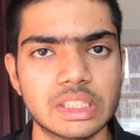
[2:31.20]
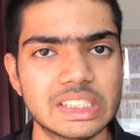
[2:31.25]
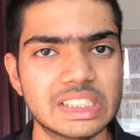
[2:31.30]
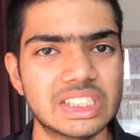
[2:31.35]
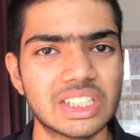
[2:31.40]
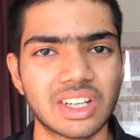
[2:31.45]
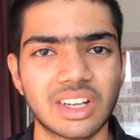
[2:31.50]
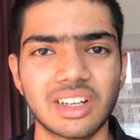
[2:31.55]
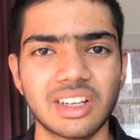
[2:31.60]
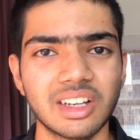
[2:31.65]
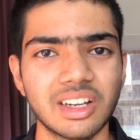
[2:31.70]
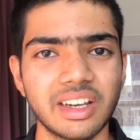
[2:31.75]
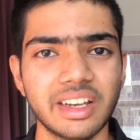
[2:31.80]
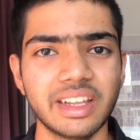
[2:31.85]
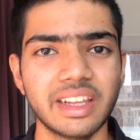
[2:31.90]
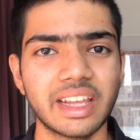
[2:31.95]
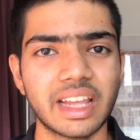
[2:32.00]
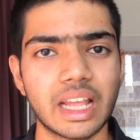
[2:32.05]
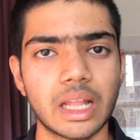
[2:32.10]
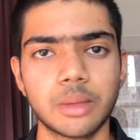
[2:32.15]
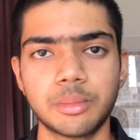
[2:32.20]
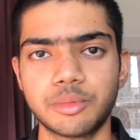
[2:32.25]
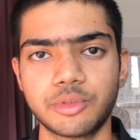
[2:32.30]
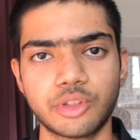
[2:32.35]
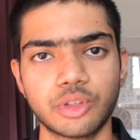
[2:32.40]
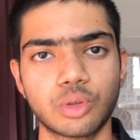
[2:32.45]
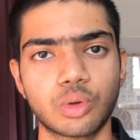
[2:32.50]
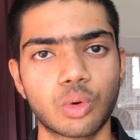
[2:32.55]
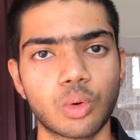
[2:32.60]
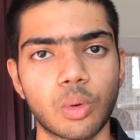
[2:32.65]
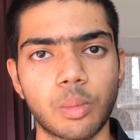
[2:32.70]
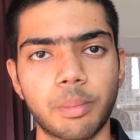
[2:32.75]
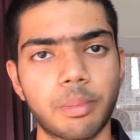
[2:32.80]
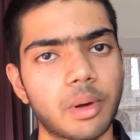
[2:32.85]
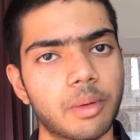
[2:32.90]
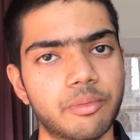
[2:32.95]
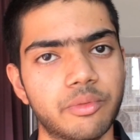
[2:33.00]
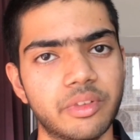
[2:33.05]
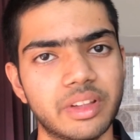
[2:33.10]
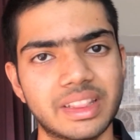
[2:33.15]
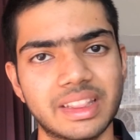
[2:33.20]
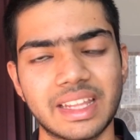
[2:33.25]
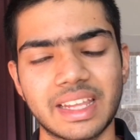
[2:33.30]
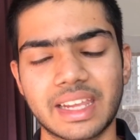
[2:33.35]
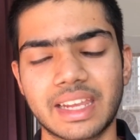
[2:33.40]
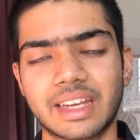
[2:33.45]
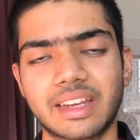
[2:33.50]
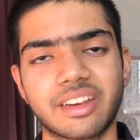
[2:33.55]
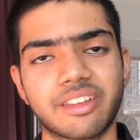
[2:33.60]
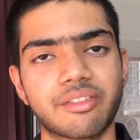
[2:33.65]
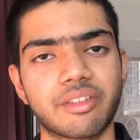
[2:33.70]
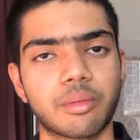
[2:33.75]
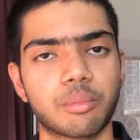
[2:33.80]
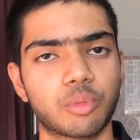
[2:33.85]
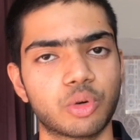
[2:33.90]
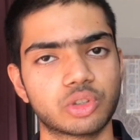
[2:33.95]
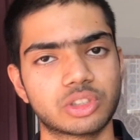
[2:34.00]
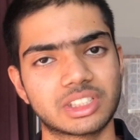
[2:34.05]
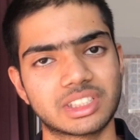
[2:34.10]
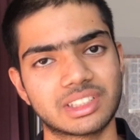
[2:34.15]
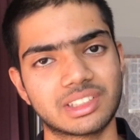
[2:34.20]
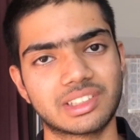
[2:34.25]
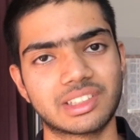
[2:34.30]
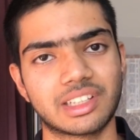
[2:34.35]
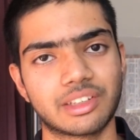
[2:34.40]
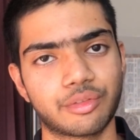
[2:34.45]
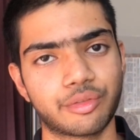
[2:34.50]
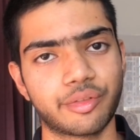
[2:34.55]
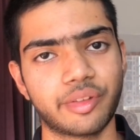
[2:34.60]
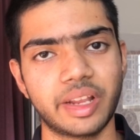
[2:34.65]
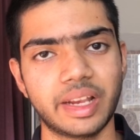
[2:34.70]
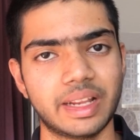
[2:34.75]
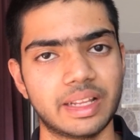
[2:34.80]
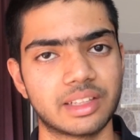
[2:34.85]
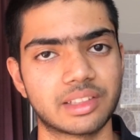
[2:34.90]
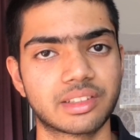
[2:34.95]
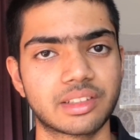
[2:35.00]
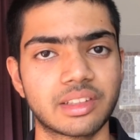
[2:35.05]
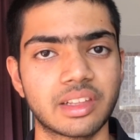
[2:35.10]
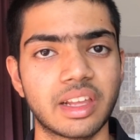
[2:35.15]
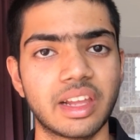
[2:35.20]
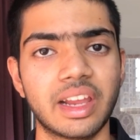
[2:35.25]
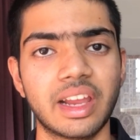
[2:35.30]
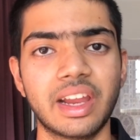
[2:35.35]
Journaling helps you cope up with negative emotions and feelings.